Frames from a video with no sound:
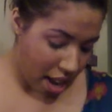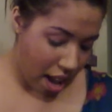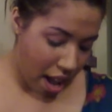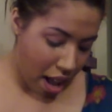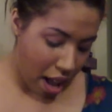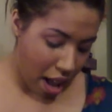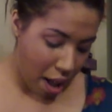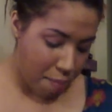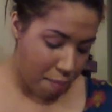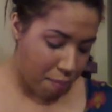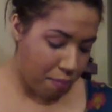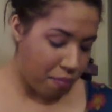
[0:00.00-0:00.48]

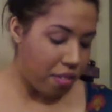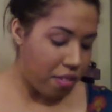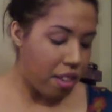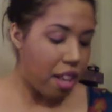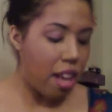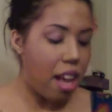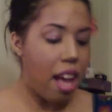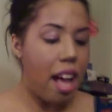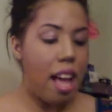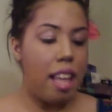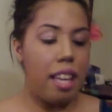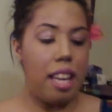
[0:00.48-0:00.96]

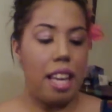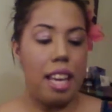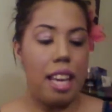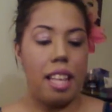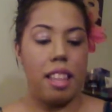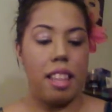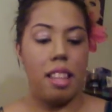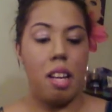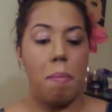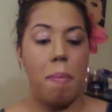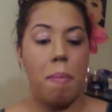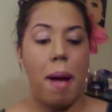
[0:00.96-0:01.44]
I
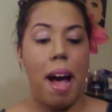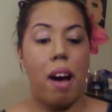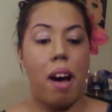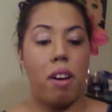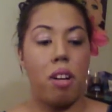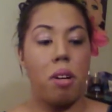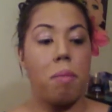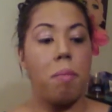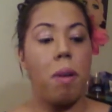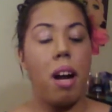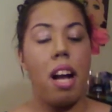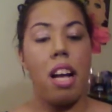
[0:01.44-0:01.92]
like their
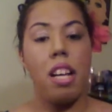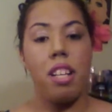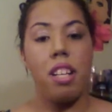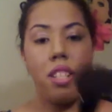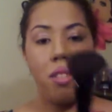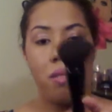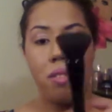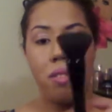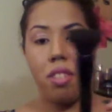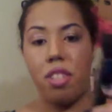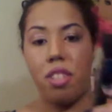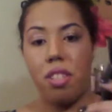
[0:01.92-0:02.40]
powder
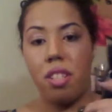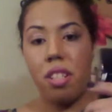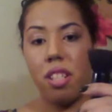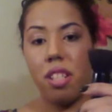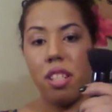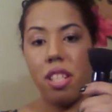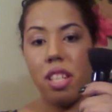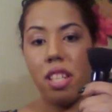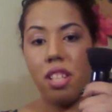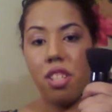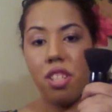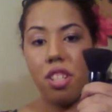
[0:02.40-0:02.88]
brush, which you can
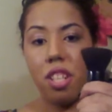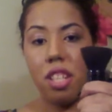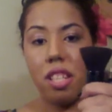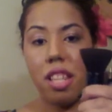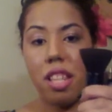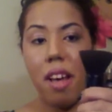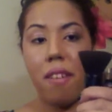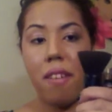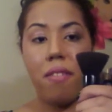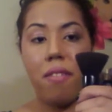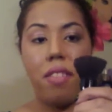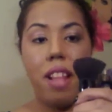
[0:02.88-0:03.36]
see is just
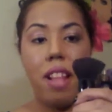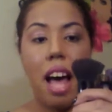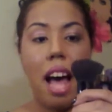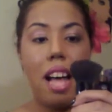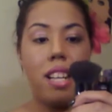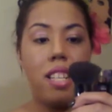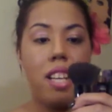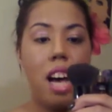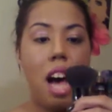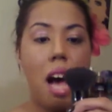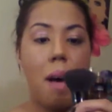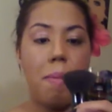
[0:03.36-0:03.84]
that
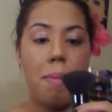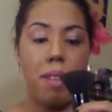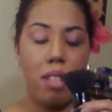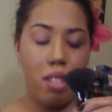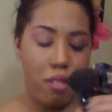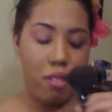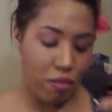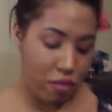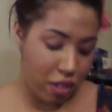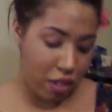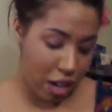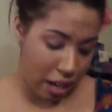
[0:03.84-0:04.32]
flat top.
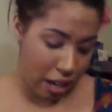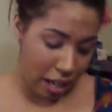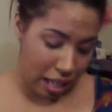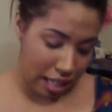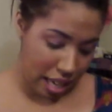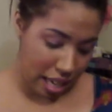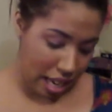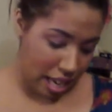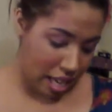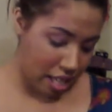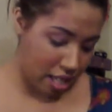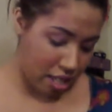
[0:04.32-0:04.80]
It's very
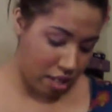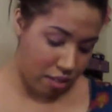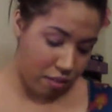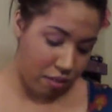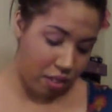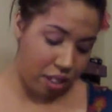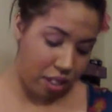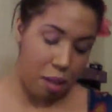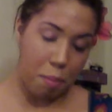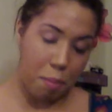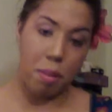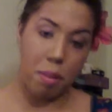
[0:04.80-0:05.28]
nice. It
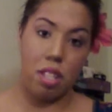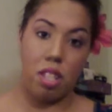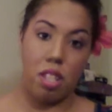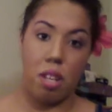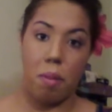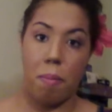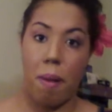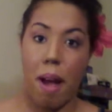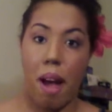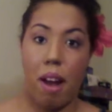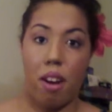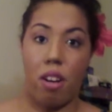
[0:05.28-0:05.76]
really puts
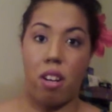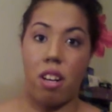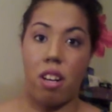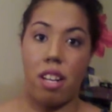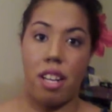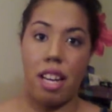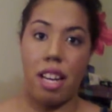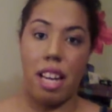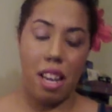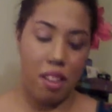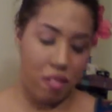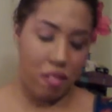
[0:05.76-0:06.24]
your powder
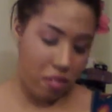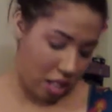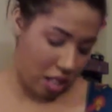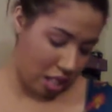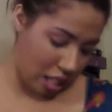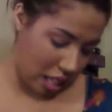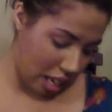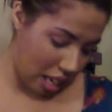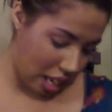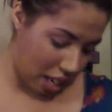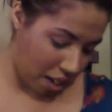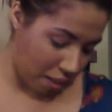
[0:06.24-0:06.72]
on
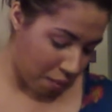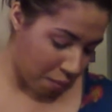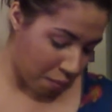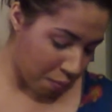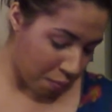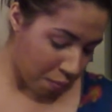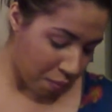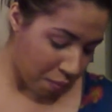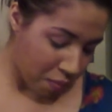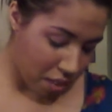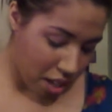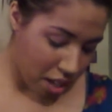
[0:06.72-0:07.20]
evenly.
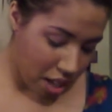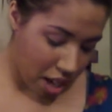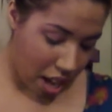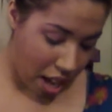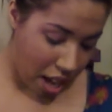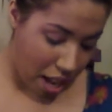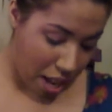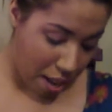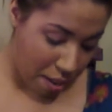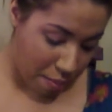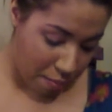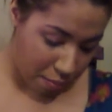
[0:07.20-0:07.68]

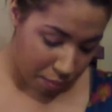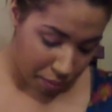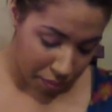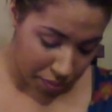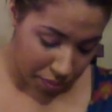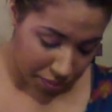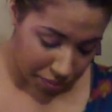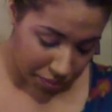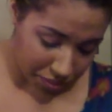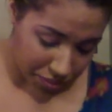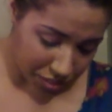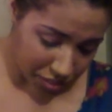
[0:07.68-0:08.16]
I
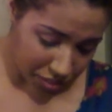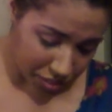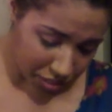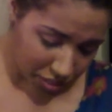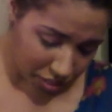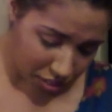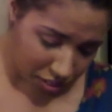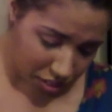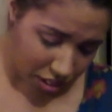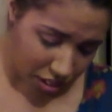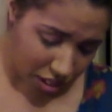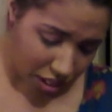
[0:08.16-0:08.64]

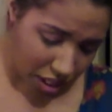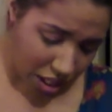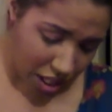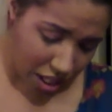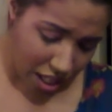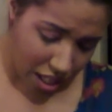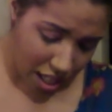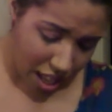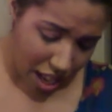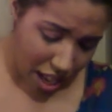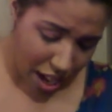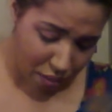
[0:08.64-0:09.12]

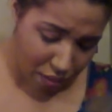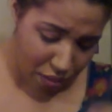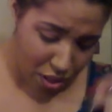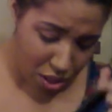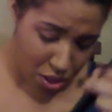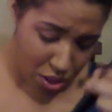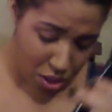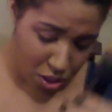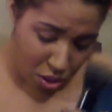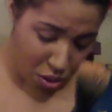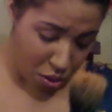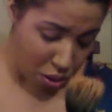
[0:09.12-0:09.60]
have the
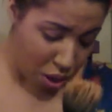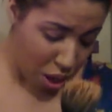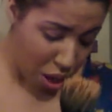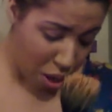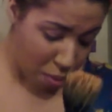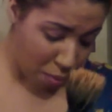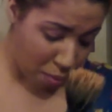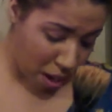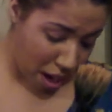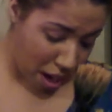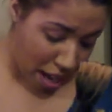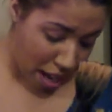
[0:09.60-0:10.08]

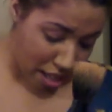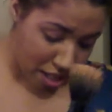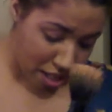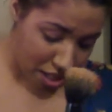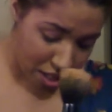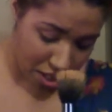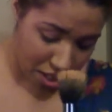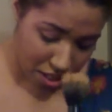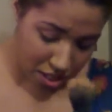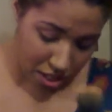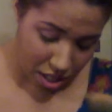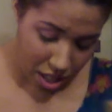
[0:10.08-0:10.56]
studio
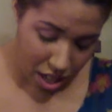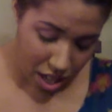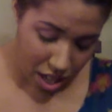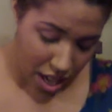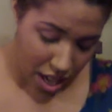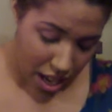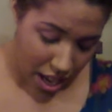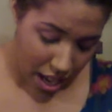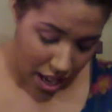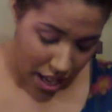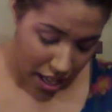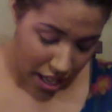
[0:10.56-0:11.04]
brush,
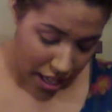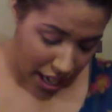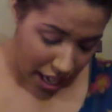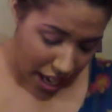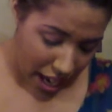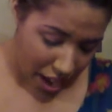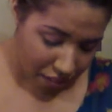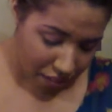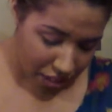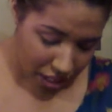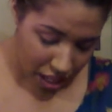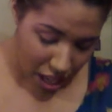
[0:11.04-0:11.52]
and I
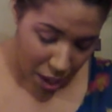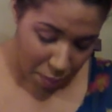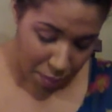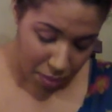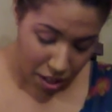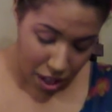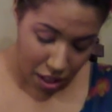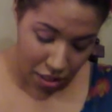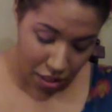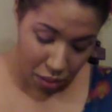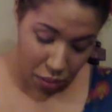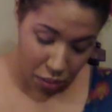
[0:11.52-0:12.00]
have a
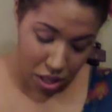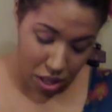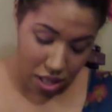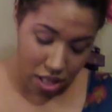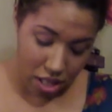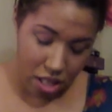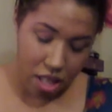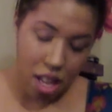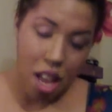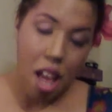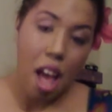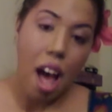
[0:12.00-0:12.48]
couple other
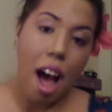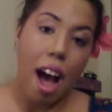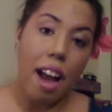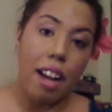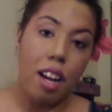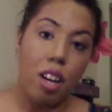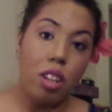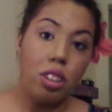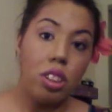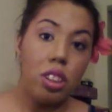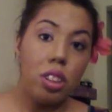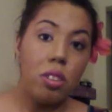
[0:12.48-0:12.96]
ones.
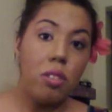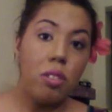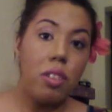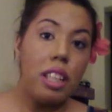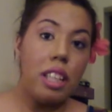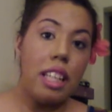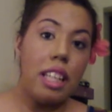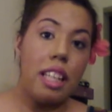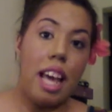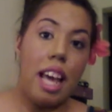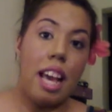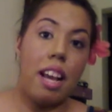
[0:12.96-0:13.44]
I also
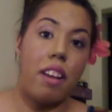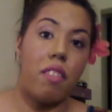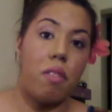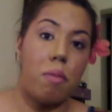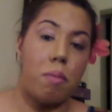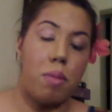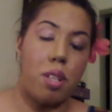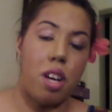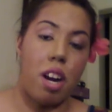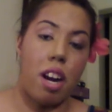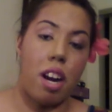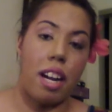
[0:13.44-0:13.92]
really like
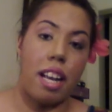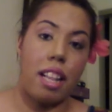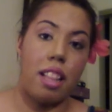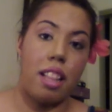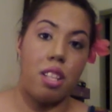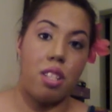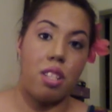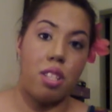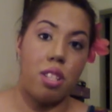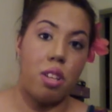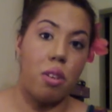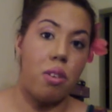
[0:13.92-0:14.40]
from Target
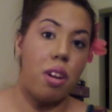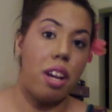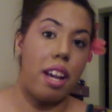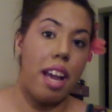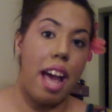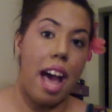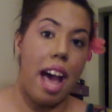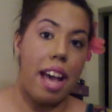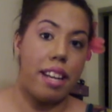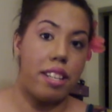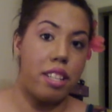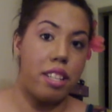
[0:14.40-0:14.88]
the Sonia
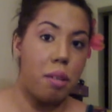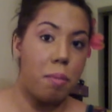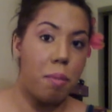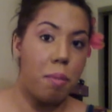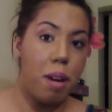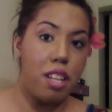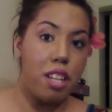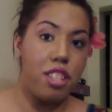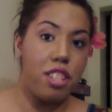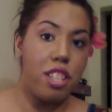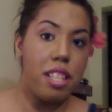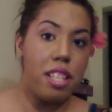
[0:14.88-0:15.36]
Kashuk
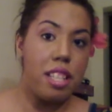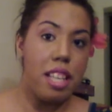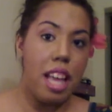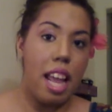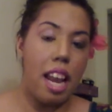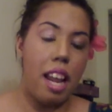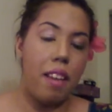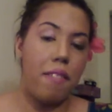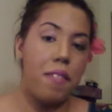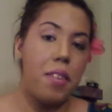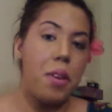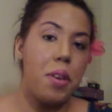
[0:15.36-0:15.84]
brushes,
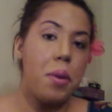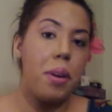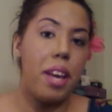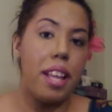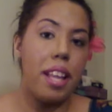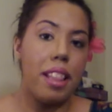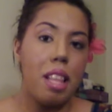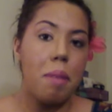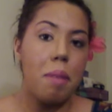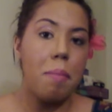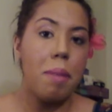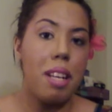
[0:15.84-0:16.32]
and if you
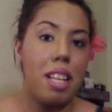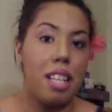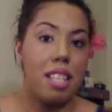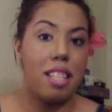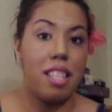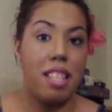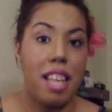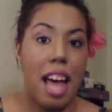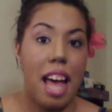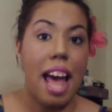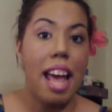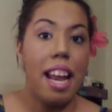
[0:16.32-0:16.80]
get them in a
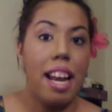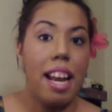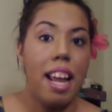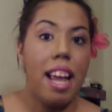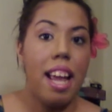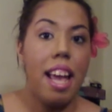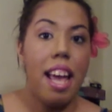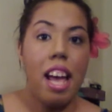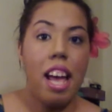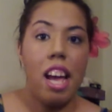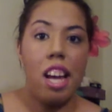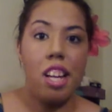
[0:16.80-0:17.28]
set
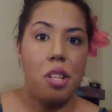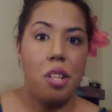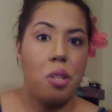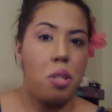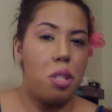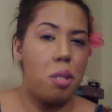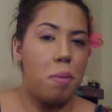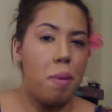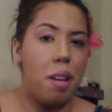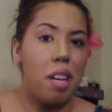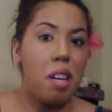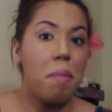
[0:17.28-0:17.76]
and you
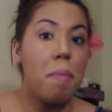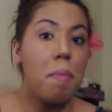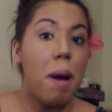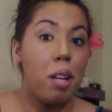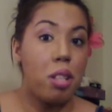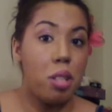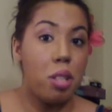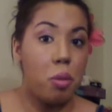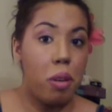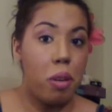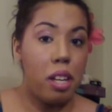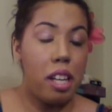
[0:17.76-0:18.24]
spend
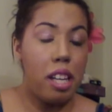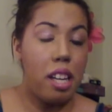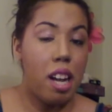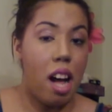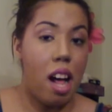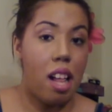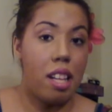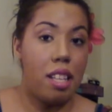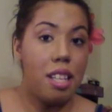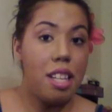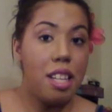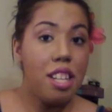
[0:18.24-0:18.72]
about
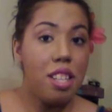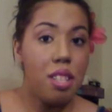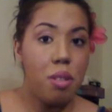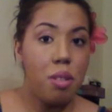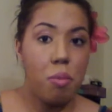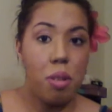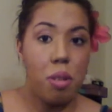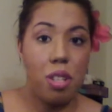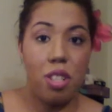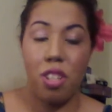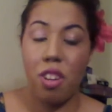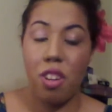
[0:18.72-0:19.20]
$20,
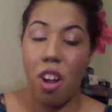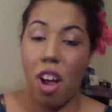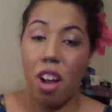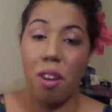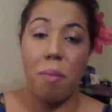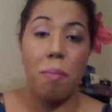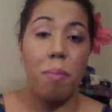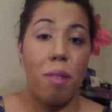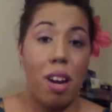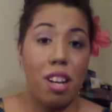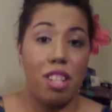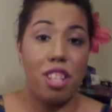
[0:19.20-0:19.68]
which
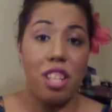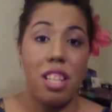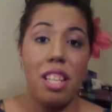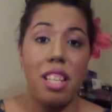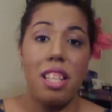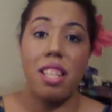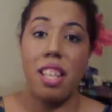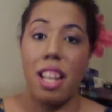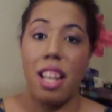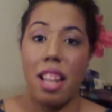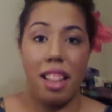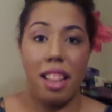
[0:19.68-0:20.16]
on
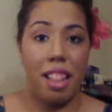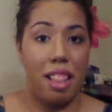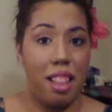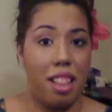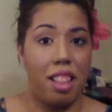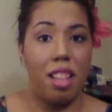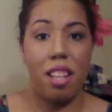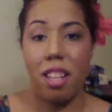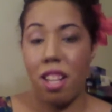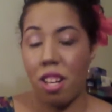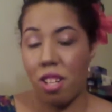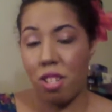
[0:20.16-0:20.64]
brushes,
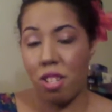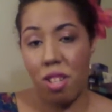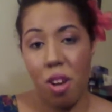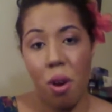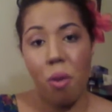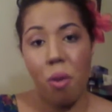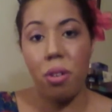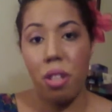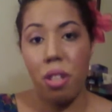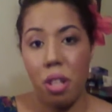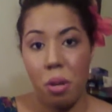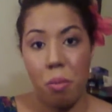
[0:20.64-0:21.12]
they're
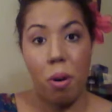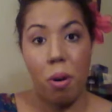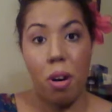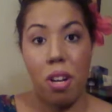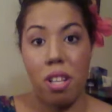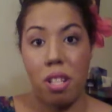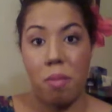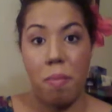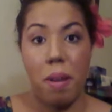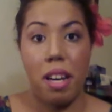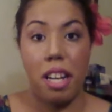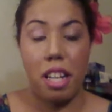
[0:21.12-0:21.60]
totally
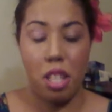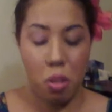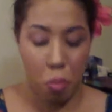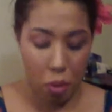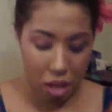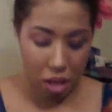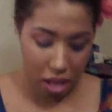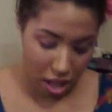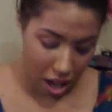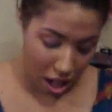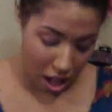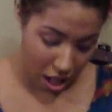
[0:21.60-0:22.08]
worth spending
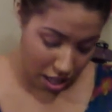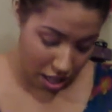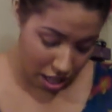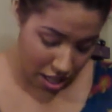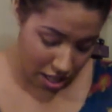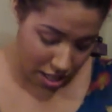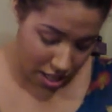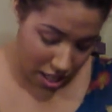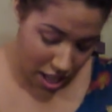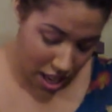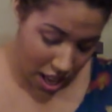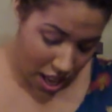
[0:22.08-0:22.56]

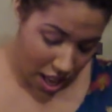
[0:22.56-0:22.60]
$20,